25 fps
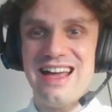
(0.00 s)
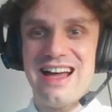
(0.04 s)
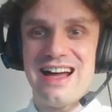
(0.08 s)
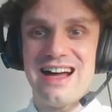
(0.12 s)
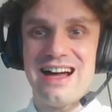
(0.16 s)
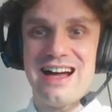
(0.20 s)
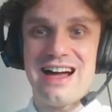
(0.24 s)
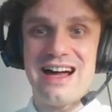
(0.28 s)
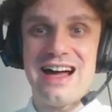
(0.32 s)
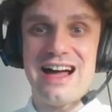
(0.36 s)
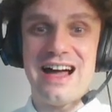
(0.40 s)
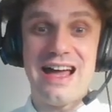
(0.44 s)

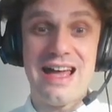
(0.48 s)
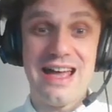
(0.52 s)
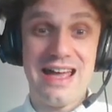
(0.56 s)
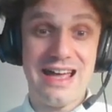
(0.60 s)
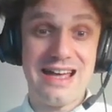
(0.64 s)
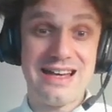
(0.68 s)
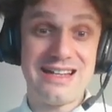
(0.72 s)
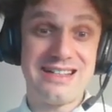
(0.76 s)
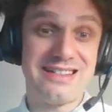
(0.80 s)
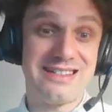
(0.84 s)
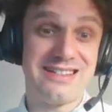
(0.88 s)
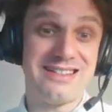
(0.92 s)

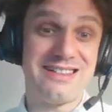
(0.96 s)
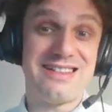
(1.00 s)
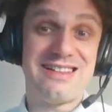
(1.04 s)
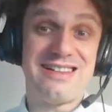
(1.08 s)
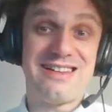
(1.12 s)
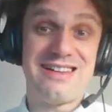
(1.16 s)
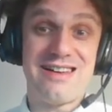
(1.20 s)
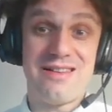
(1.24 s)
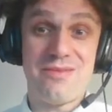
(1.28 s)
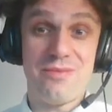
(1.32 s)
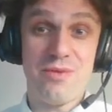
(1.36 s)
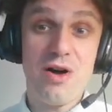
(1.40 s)

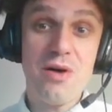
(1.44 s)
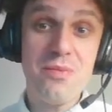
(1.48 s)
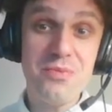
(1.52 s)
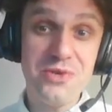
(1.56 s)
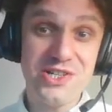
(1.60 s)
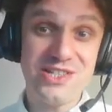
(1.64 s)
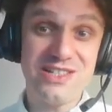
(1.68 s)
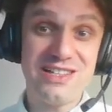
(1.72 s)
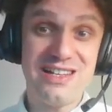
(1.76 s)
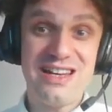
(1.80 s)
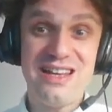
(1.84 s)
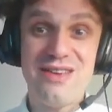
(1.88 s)

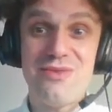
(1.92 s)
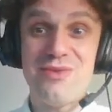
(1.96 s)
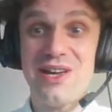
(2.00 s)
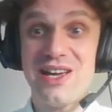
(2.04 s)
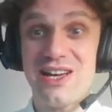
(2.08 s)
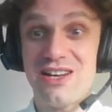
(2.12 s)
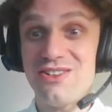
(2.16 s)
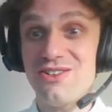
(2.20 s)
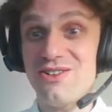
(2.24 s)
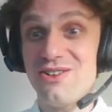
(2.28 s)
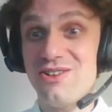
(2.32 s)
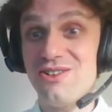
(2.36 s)
Optionally, we
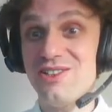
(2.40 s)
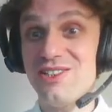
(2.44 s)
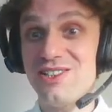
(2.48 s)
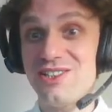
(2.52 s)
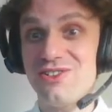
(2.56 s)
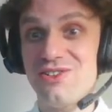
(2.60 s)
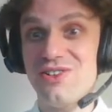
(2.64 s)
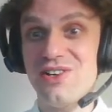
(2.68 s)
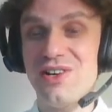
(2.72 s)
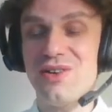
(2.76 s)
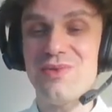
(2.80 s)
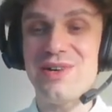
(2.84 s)
can
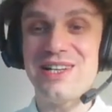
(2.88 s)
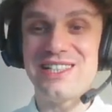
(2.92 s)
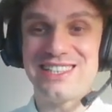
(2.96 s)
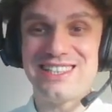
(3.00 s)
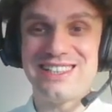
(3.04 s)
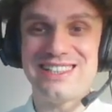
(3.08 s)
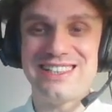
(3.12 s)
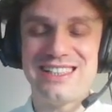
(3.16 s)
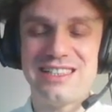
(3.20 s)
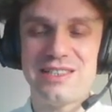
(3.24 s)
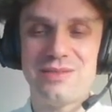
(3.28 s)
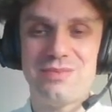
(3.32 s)
also
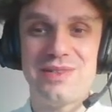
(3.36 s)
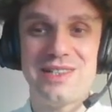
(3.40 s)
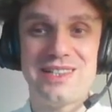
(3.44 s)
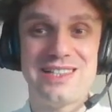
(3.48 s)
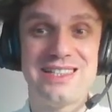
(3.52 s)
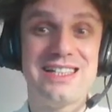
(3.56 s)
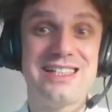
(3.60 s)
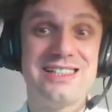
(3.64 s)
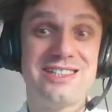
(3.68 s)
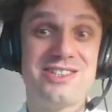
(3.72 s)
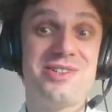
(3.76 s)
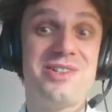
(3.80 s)
request
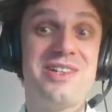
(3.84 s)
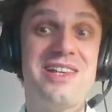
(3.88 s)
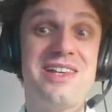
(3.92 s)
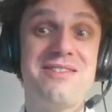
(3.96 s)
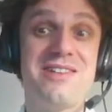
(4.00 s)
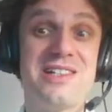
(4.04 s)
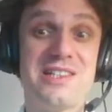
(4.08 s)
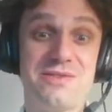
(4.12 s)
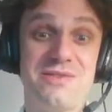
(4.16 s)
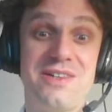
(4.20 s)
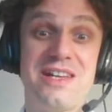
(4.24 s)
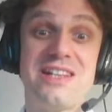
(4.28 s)
SPSS to give
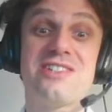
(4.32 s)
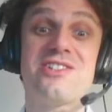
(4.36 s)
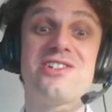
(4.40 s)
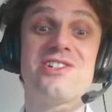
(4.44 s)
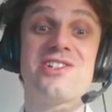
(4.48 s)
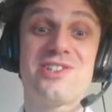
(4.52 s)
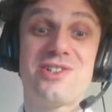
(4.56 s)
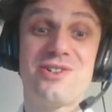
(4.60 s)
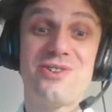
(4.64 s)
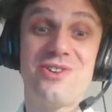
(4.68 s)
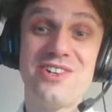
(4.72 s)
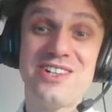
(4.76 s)
us factor
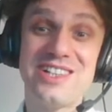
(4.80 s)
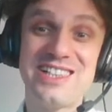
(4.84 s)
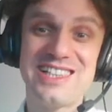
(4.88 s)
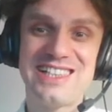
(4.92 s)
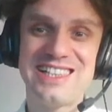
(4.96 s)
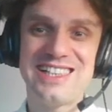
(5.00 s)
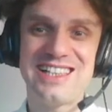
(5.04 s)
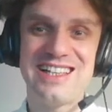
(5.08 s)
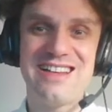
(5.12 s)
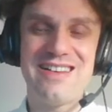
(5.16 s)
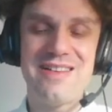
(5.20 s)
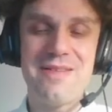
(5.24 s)

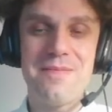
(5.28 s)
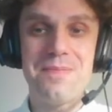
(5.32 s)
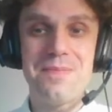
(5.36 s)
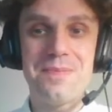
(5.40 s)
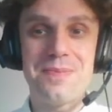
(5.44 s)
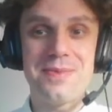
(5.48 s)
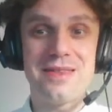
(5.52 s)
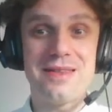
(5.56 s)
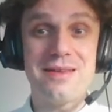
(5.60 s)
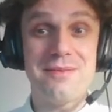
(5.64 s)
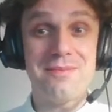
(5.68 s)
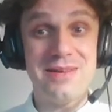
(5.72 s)
scores,
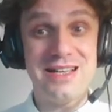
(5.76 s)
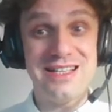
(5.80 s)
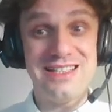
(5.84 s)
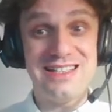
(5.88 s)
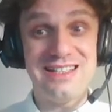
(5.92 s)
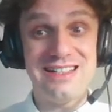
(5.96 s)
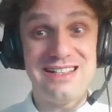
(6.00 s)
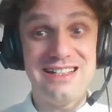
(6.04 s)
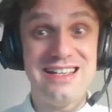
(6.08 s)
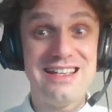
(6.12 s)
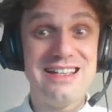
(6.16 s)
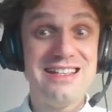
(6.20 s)

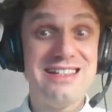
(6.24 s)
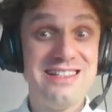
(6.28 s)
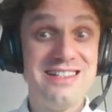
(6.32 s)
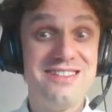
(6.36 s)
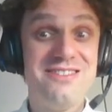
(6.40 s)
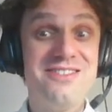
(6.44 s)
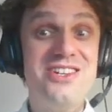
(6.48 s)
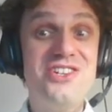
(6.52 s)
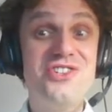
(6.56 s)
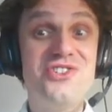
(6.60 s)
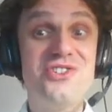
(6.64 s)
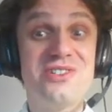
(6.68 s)
basically
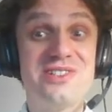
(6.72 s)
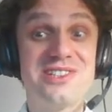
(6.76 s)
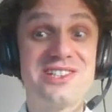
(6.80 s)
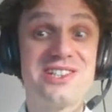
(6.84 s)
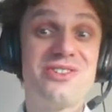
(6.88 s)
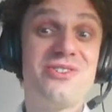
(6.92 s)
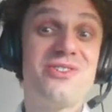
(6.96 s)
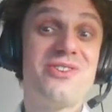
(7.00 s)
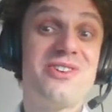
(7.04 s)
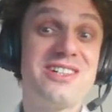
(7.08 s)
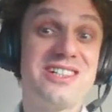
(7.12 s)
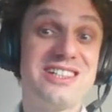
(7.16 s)
individual
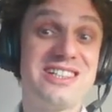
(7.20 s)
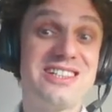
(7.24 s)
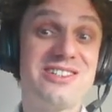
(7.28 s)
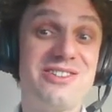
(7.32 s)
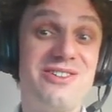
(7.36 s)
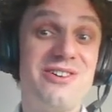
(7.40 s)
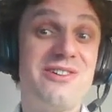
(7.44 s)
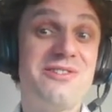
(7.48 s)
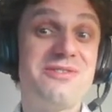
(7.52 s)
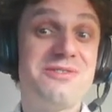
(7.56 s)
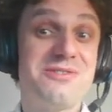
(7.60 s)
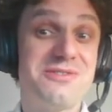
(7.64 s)
scores
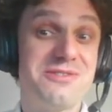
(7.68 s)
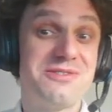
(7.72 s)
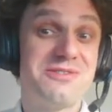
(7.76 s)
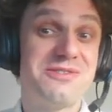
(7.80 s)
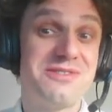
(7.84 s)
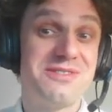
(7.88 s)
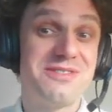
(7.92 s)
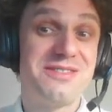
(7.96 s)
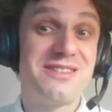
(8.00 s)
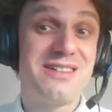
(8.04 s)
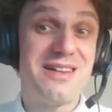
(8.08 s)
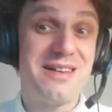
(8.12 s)

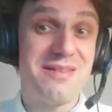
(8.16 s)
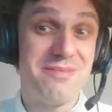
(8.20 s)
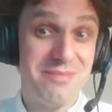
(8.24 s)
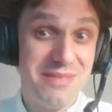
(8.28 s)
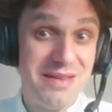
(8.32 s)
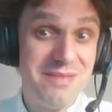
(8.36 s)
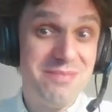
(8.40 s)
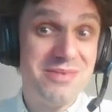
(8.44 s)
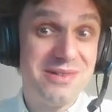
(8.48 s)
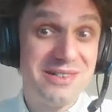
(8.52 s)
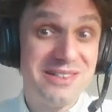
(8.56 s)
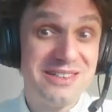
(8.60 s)
of
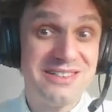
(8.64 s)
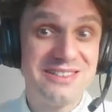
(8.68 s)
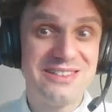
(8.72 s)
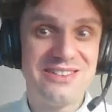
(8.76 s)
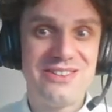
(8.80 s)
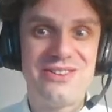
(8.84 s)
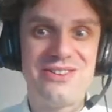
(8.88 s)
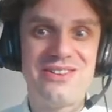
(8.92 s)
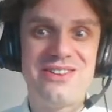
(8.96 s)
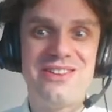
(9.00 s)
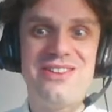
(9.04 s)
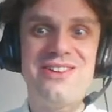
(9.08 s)
people
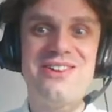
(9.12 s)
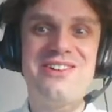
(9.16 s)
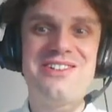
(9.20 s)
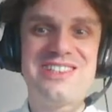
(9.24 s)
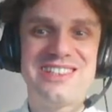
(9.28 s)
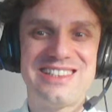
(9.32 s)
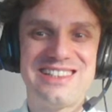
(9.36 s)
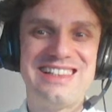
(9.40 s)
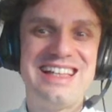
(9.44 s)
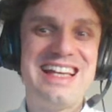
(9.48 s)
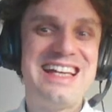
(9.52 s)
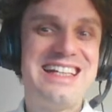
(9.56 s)
on
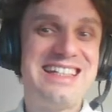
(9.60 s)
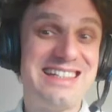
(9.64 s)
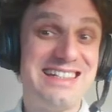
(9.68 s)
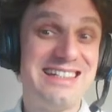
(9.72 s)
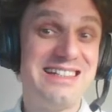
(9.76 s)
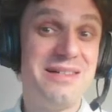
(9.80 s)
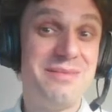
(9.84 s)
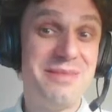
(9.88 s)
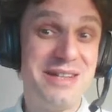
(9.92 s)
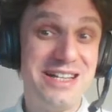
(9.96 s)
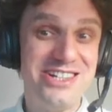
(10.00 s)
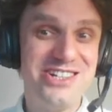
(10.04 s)
those
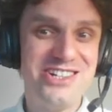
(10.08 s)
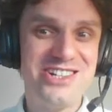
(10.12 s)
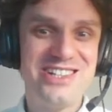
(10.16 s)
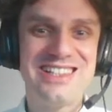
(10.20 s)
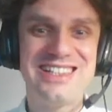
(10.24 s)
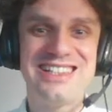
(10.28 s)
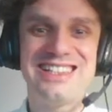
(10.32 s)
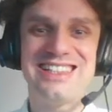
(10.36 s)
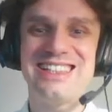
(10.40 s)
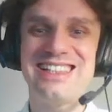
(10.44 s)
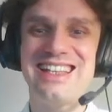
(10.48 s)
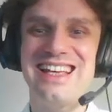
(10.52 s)
latent
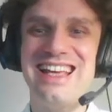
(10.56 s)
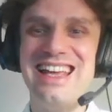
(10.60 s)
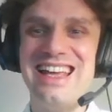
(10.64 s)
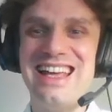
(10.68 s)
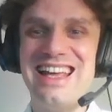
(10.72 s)
dimensions.